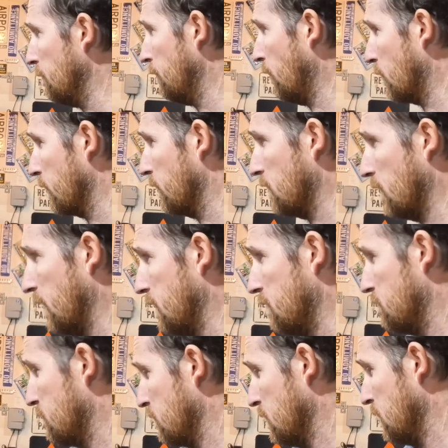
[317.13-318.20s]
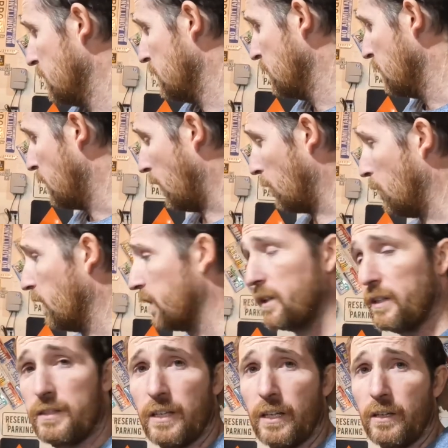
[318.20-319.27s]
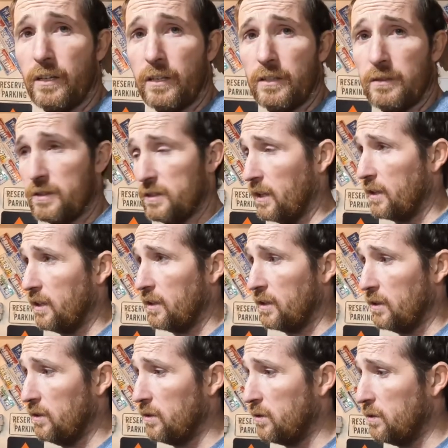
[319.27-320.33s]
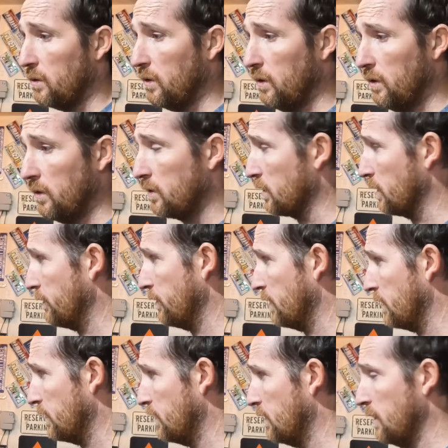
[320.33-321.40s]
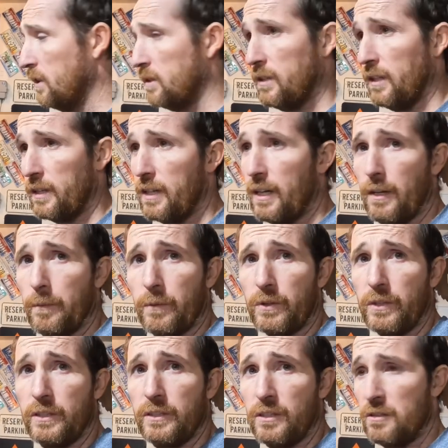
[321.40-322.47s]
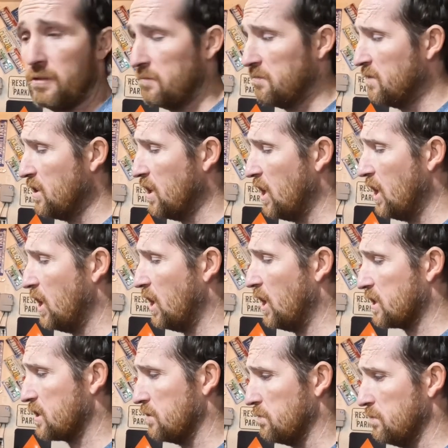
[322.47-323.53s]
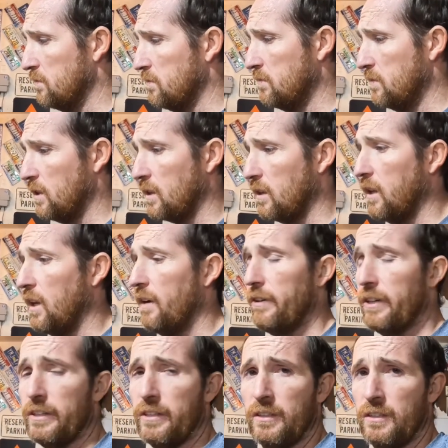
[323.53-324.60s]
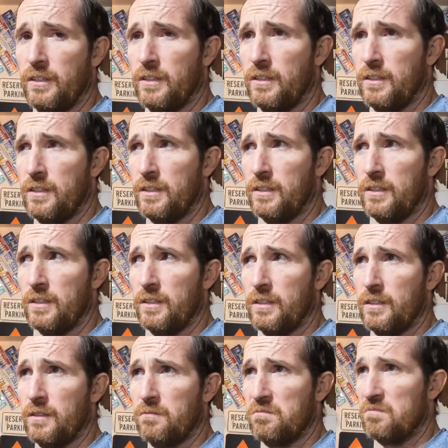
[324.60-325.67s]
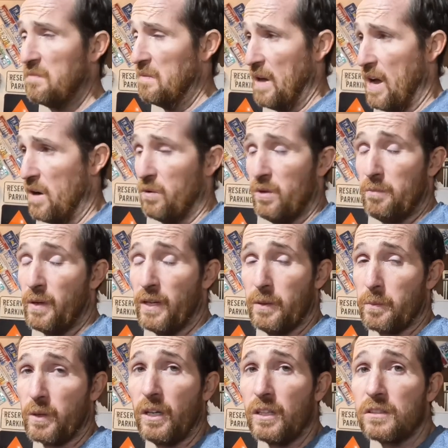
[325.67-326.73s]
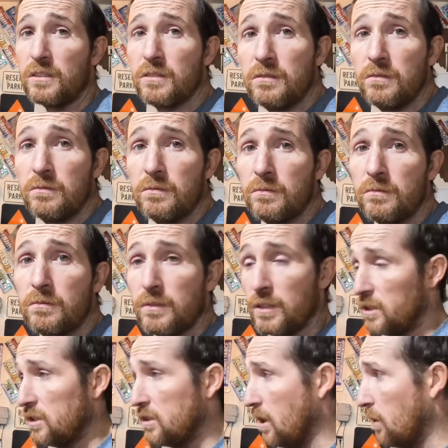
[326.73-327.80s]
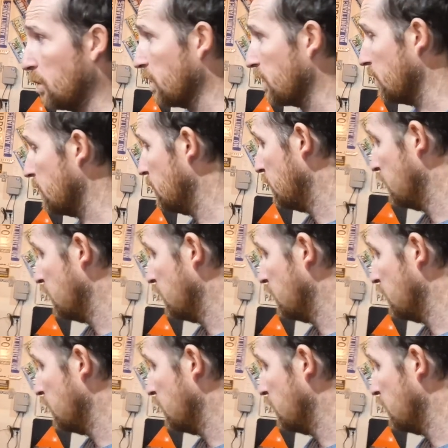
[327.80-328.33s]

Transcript: For it. I wanted a set on it because I think they look cool, or even a set of KM3s. Awesome. Love it. I wouldn't pay the price. It's just not worth it.